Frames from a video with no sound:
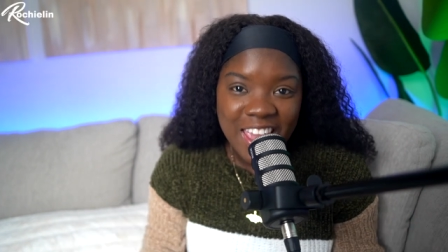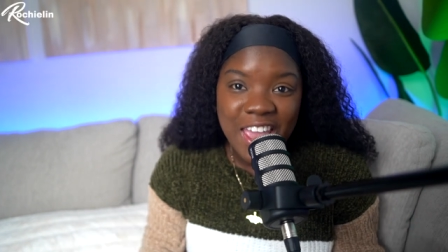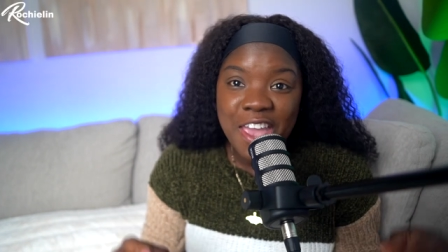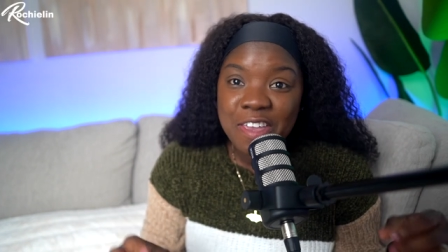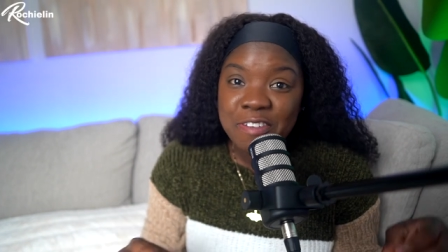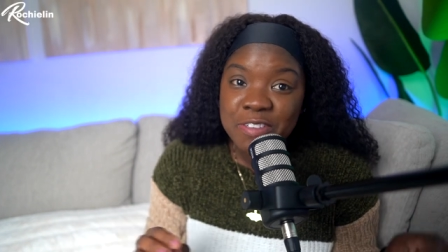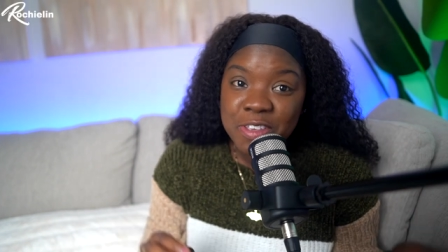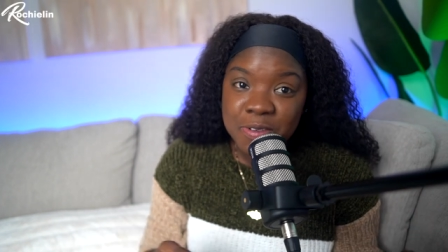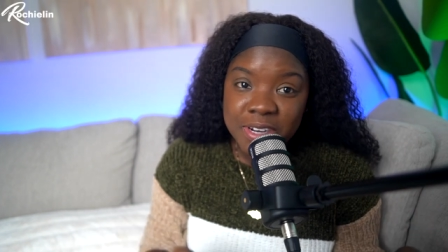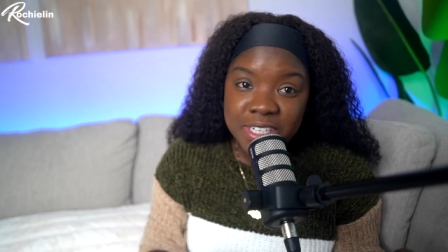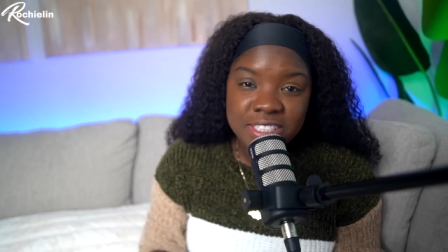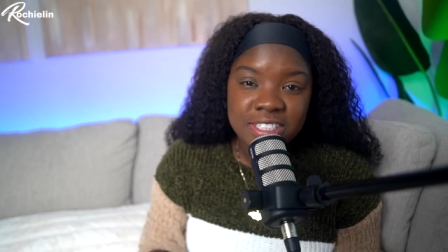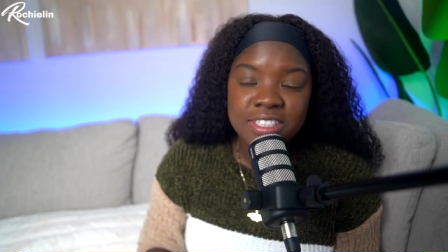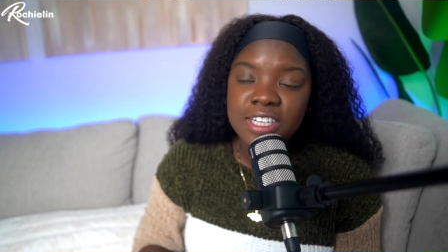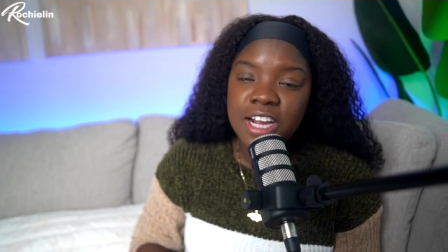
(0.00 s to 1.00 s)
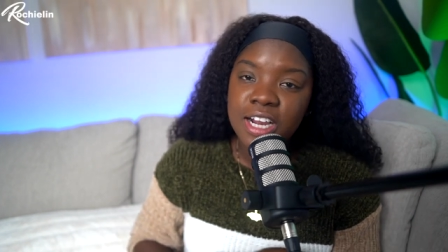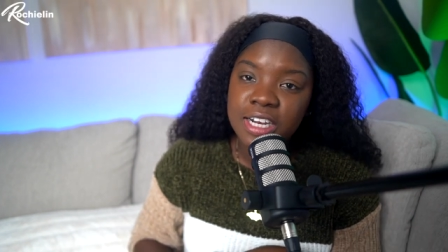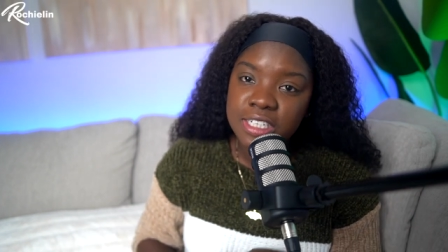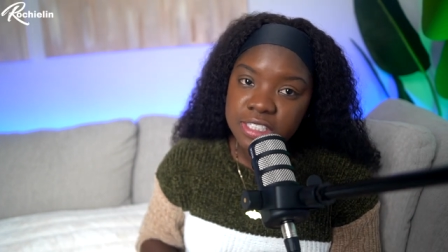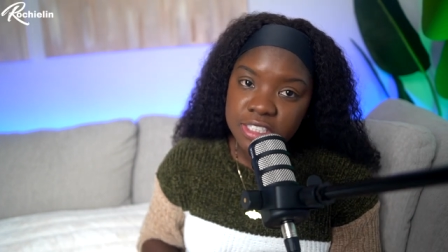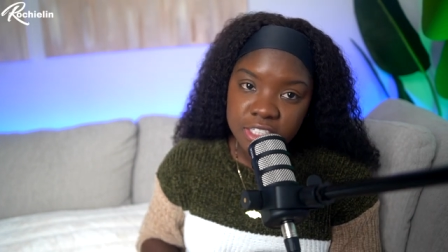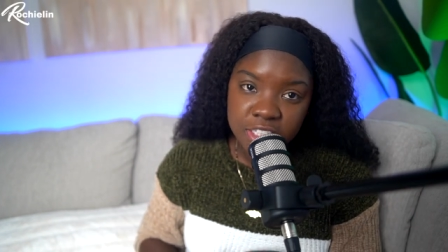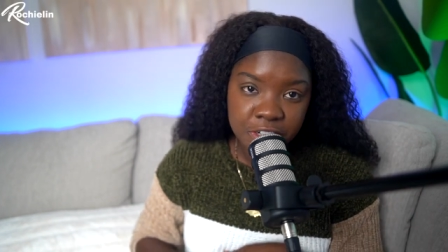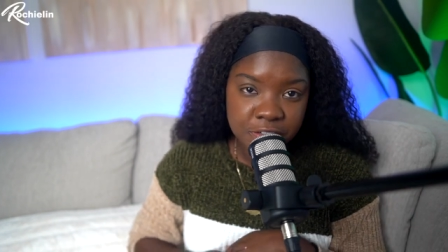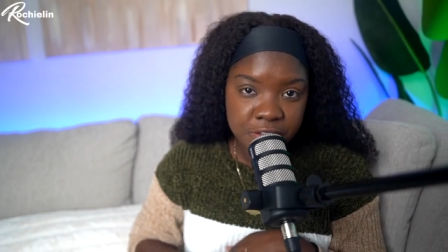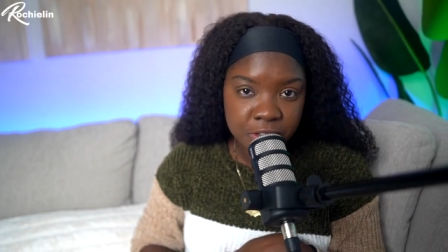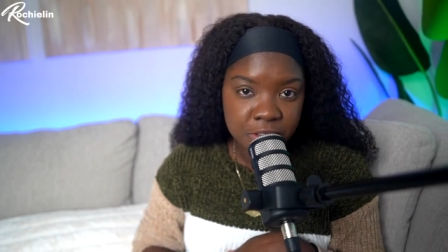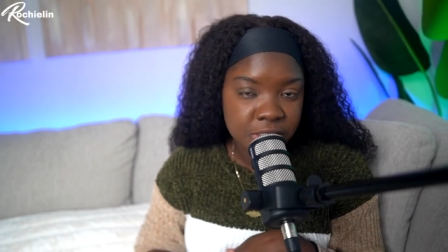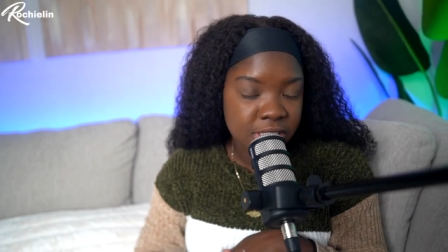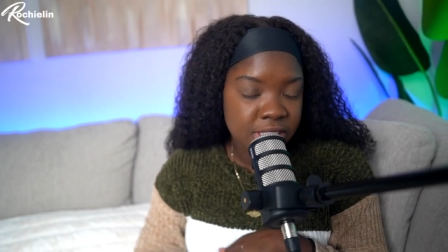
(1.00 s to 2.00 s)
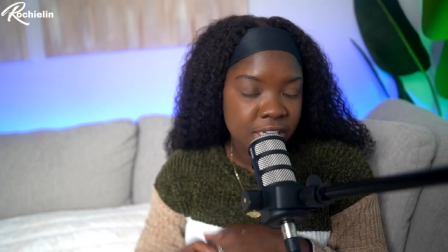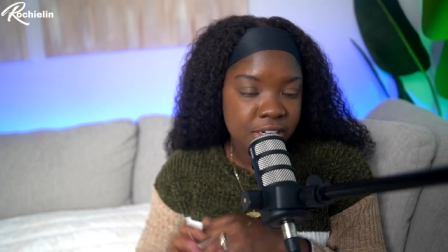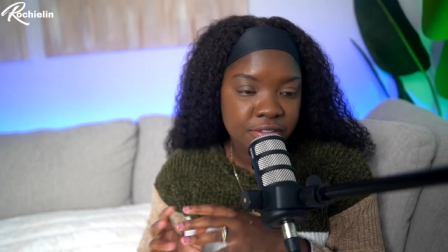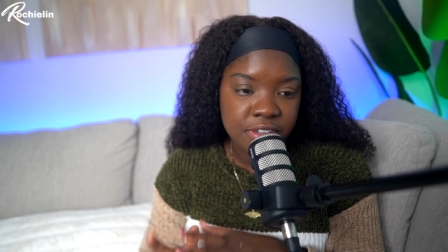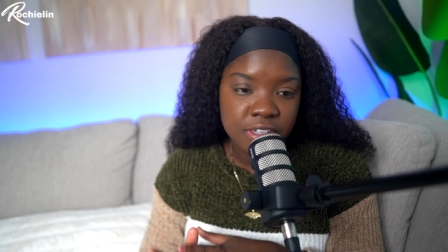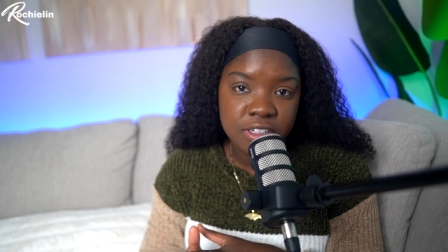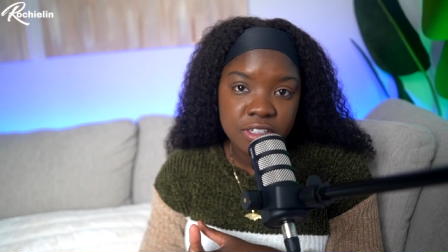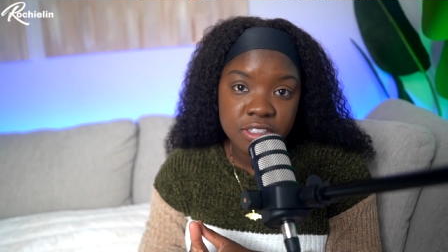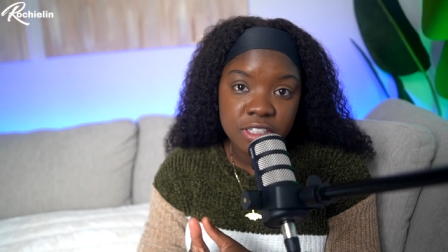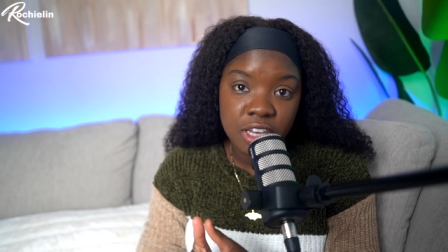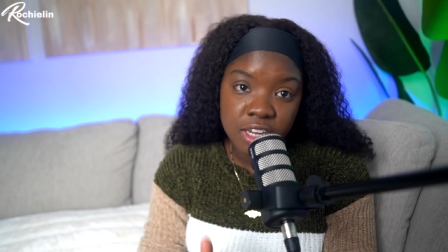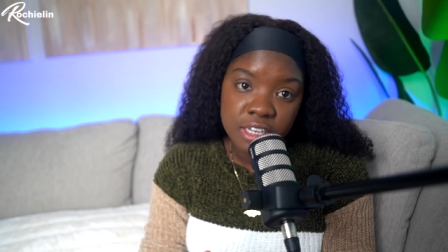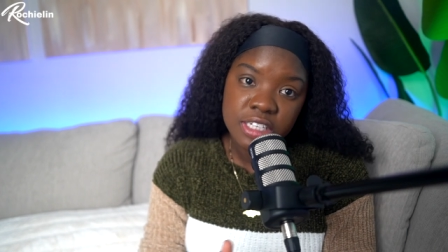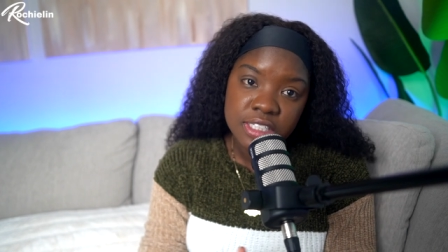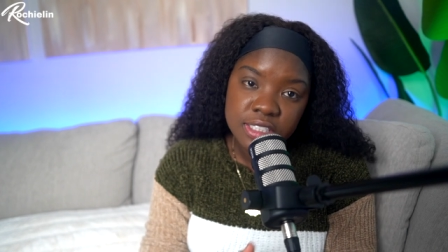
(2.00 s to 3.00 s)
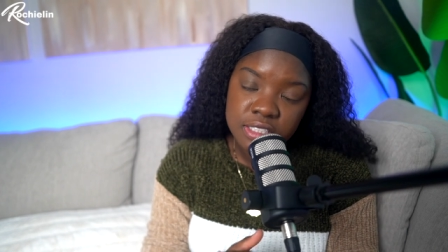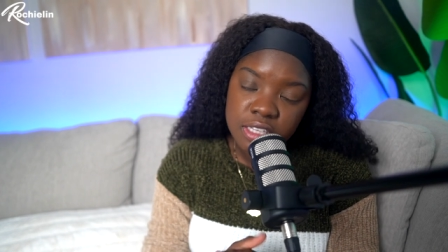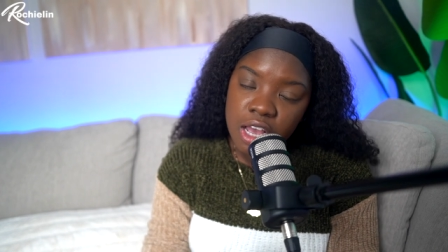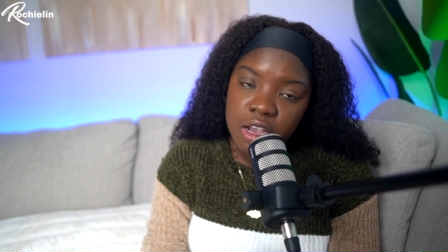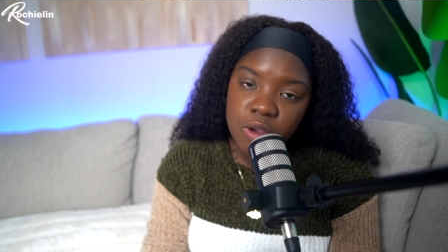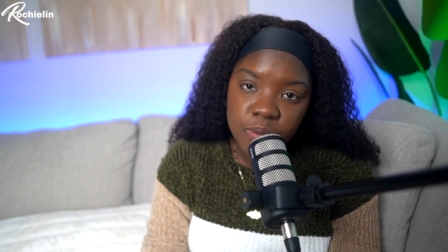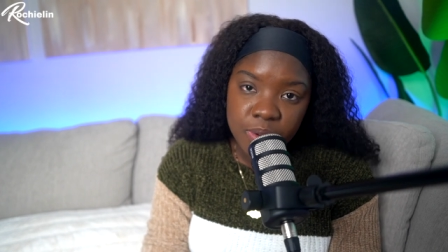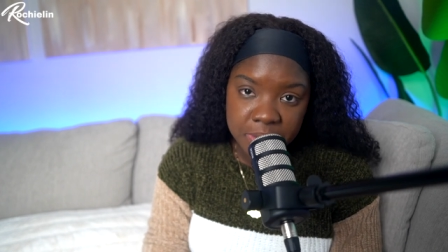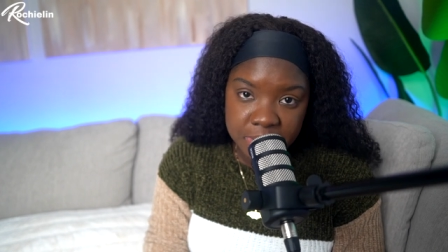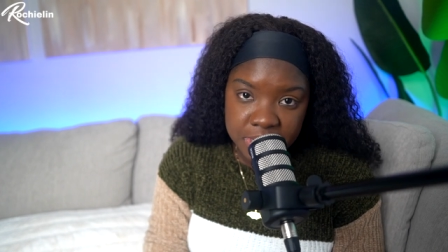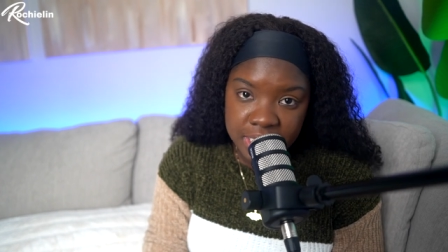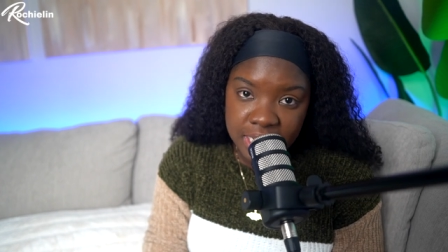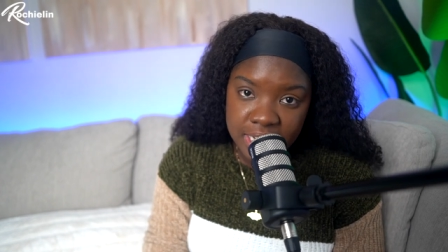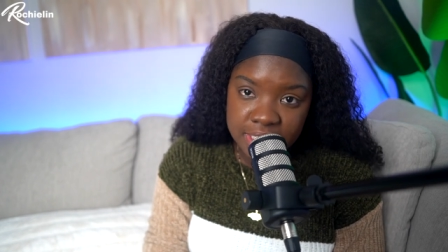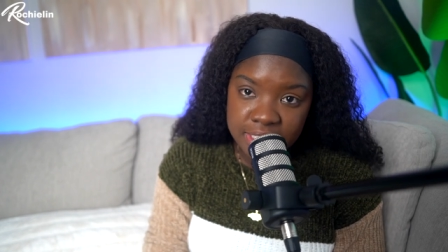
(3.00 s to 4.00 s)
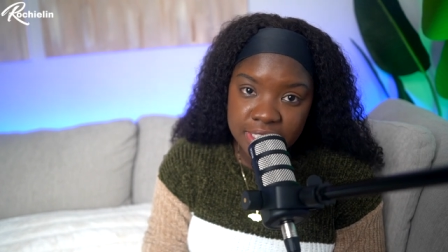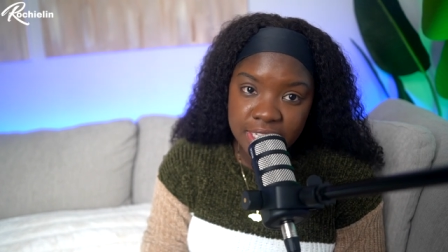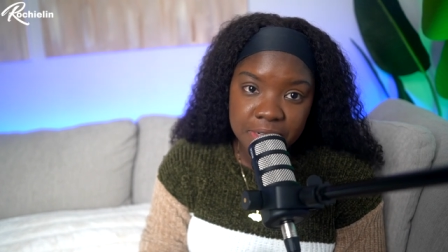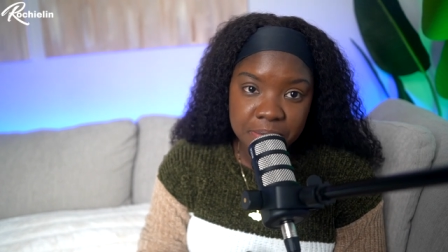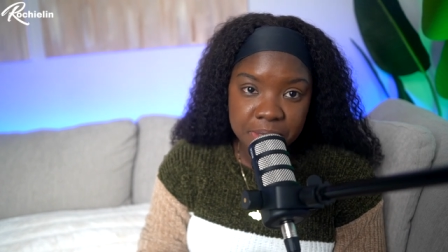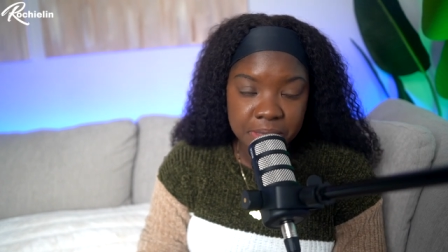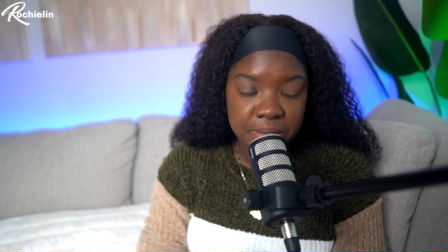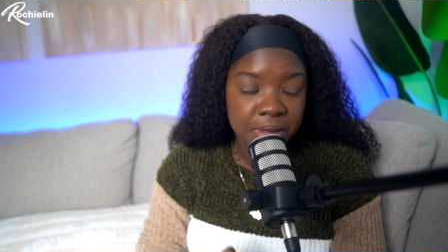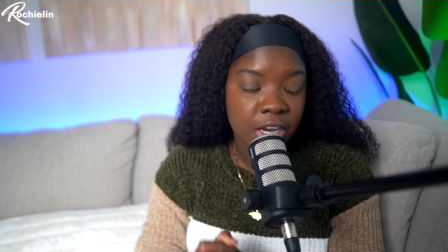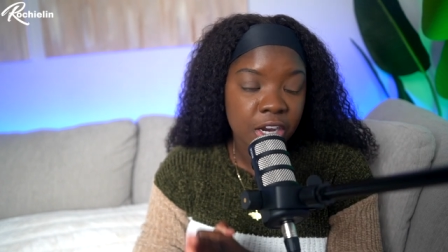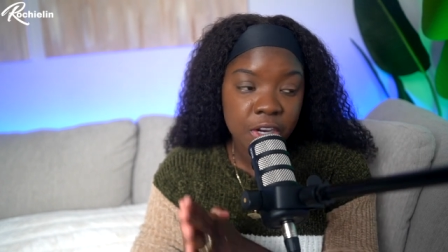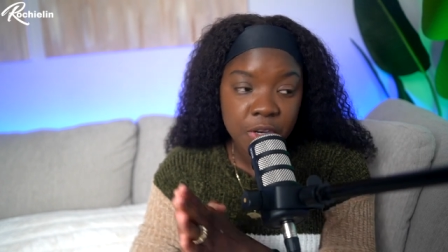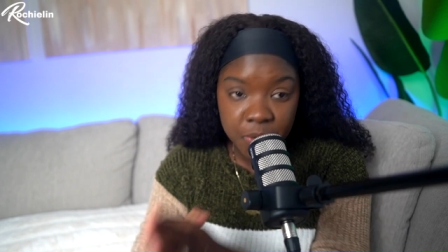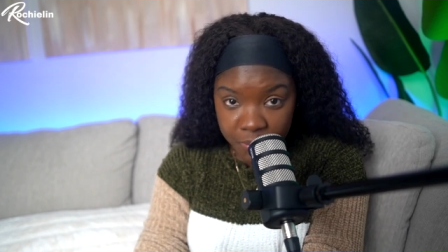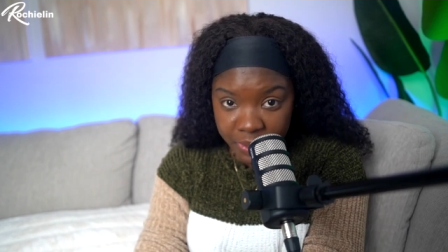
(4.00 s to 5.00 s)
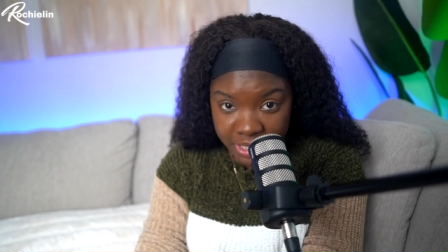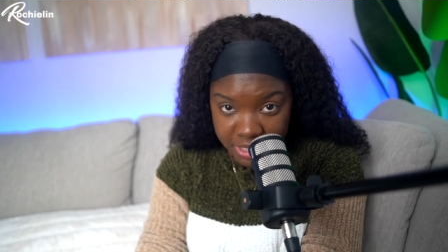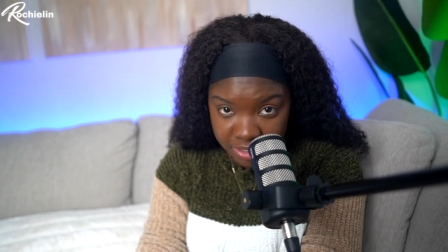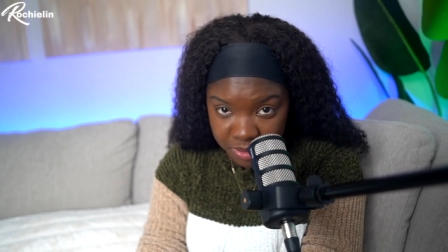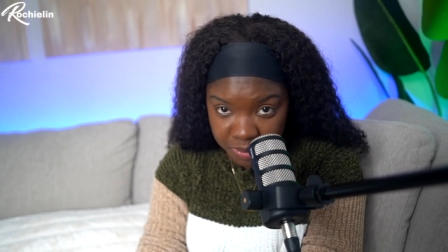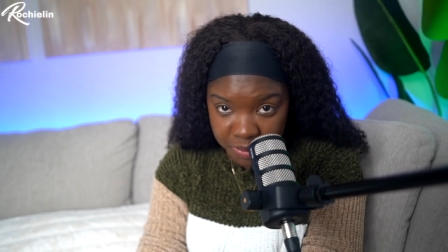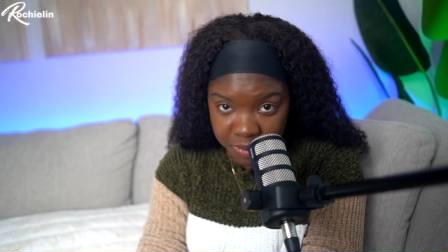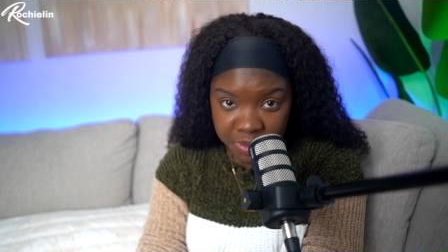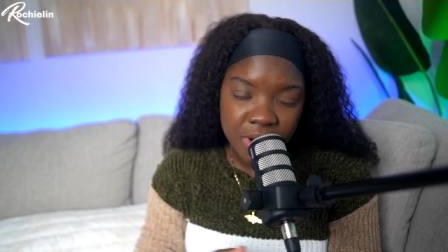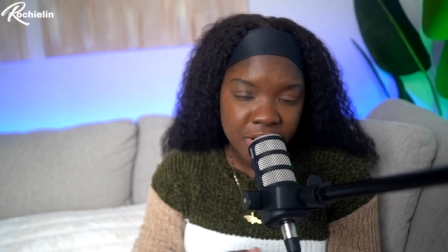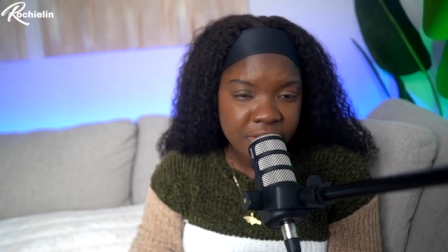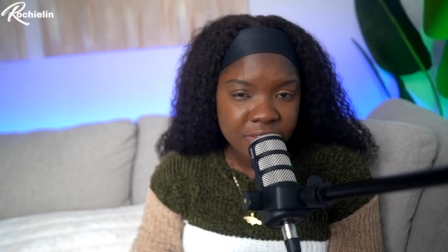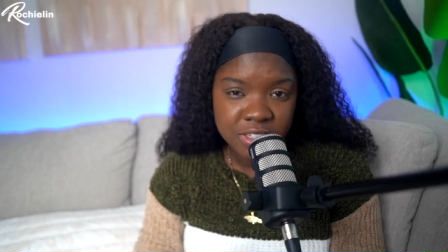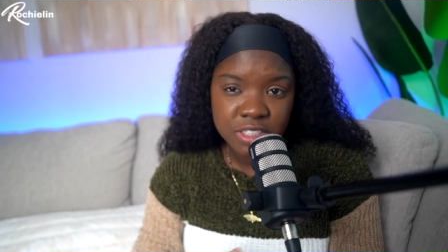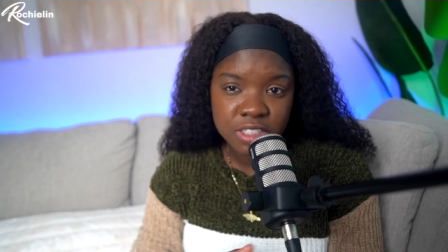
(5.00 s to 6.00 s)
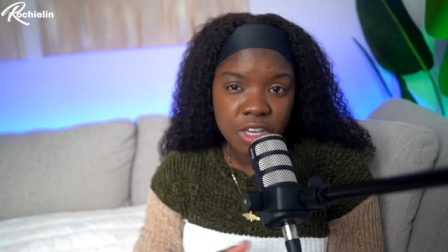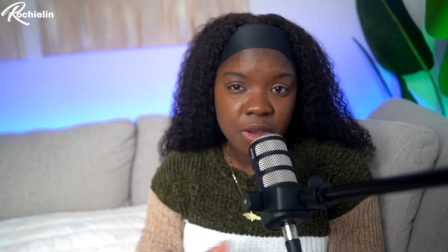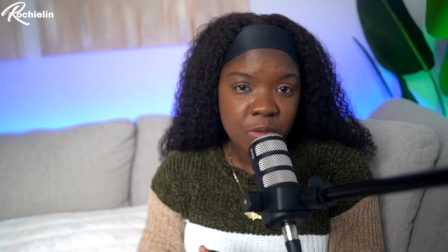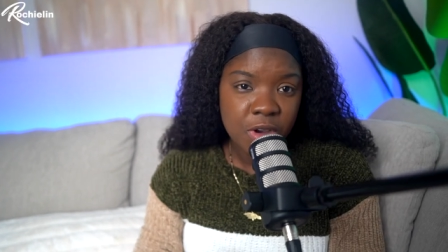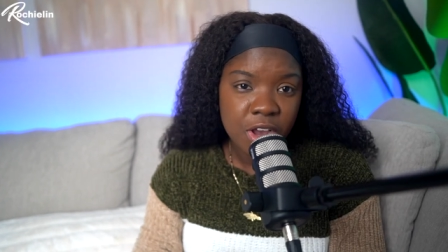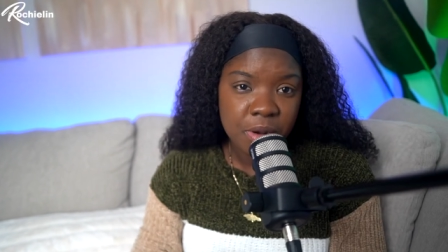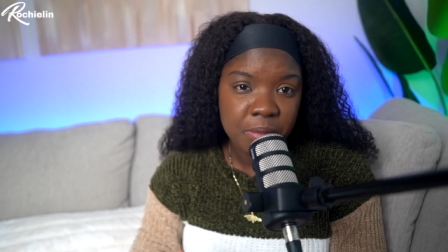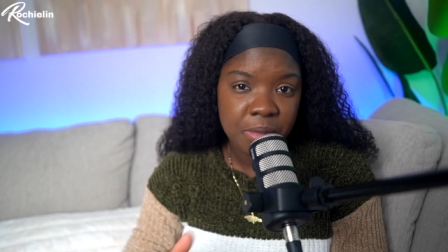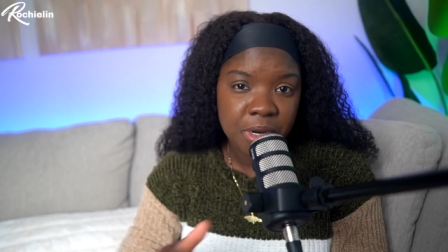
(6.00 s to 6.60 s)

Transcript: if you were to start listing your photos and videos on these stock websites that people are going to, whenever someone